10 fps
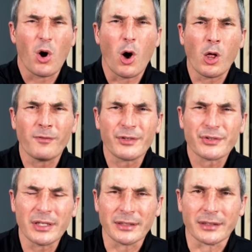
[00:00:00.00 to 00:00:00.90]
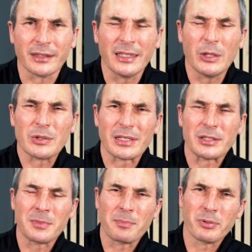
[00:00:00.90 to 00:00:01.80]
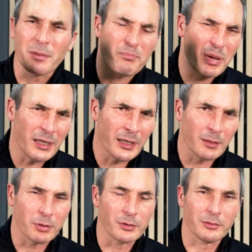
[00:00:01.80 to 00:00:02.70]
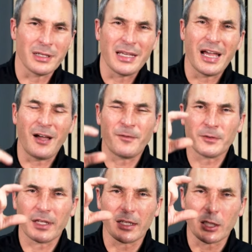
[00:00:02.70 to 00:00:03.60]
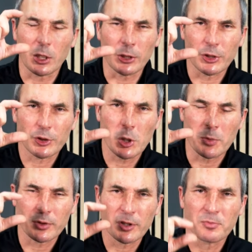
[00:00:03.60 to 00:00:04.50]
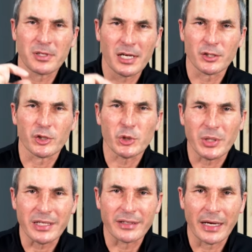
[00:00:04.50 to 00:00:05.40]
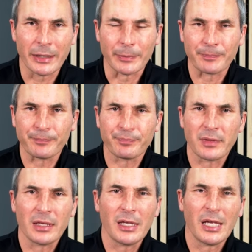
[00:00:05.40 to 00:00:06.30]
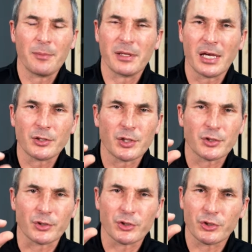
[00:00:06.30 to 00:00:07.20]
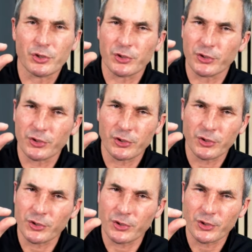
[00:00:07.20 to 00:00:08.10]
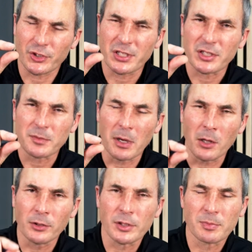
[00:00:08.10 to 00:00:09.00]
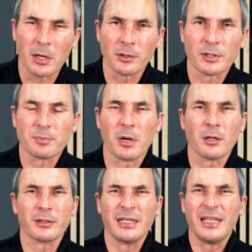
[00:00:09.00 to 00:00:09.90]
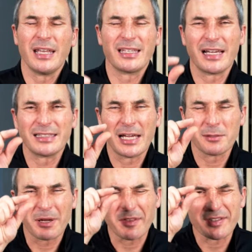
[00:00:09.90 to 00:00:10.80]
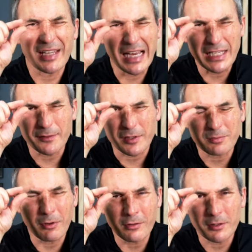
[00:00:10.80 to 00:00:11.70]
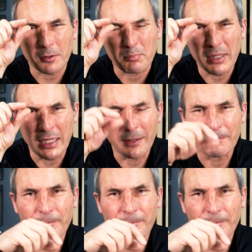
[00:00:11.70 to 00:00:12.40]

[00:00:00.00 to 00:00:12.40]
All of a sudden, it was like somebody put a pin in a balloon. And I felt that large tumor just begin to shrink down. It began just to just get smaller and smaller and smaller. It got down about the size of a small little pea.